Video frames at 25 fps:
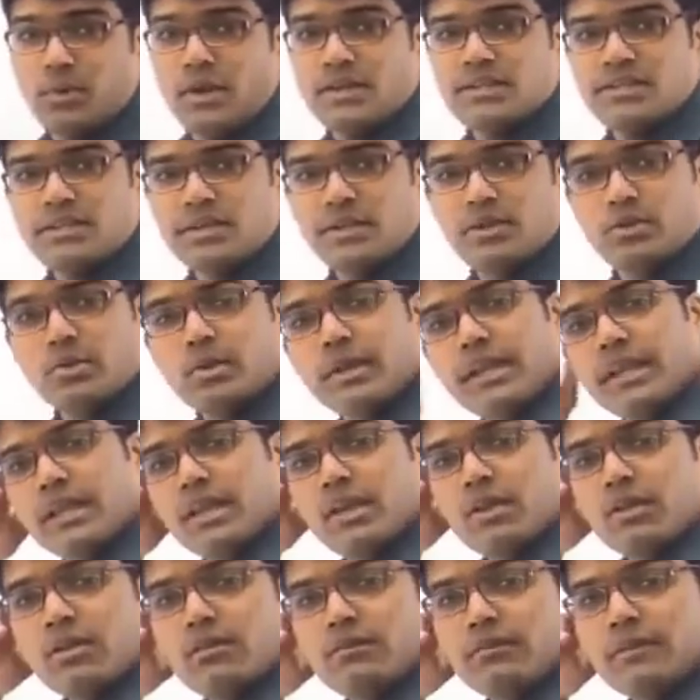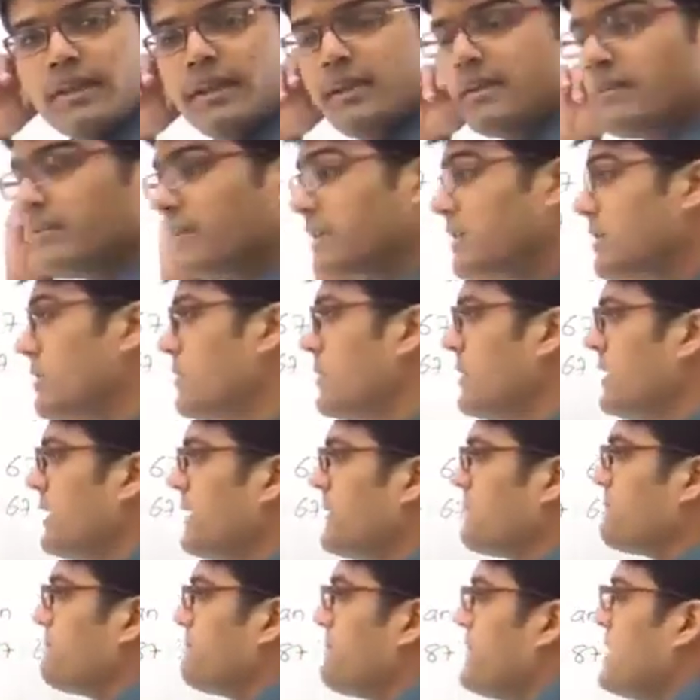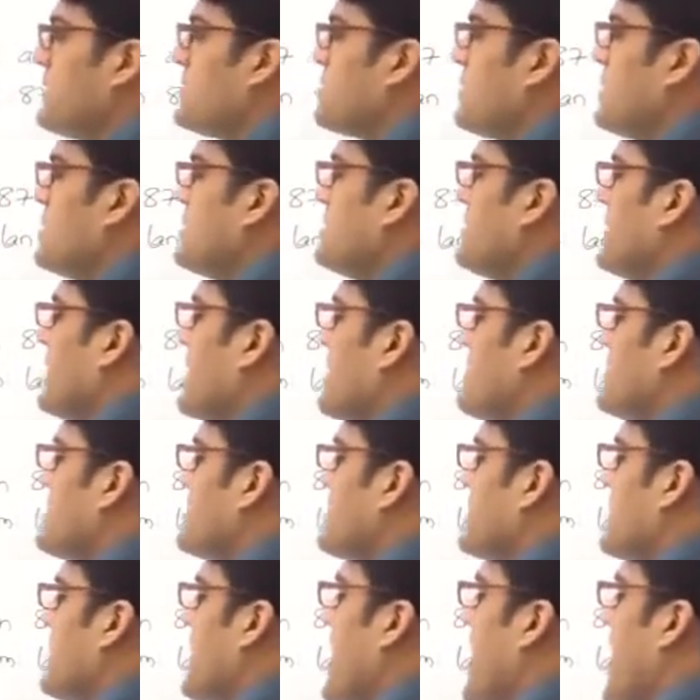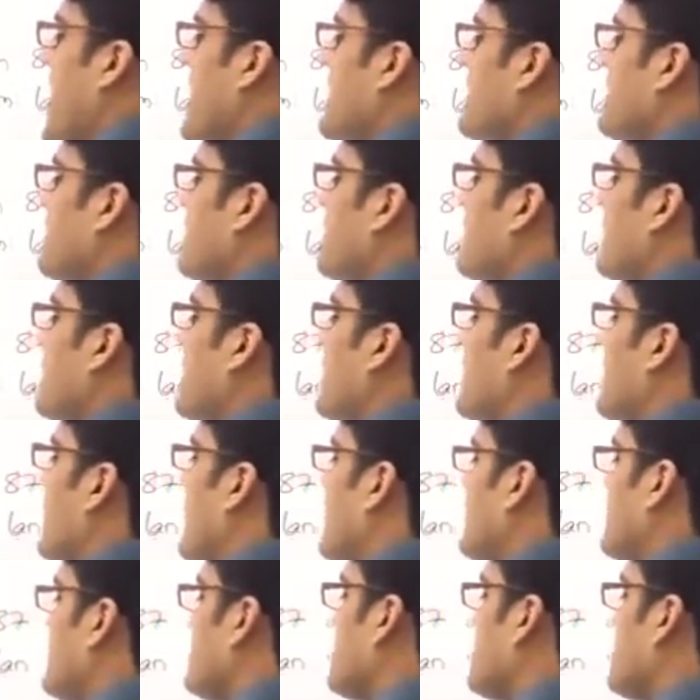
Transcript: points you need to take care of, right? When you're doing it. So this becomes can and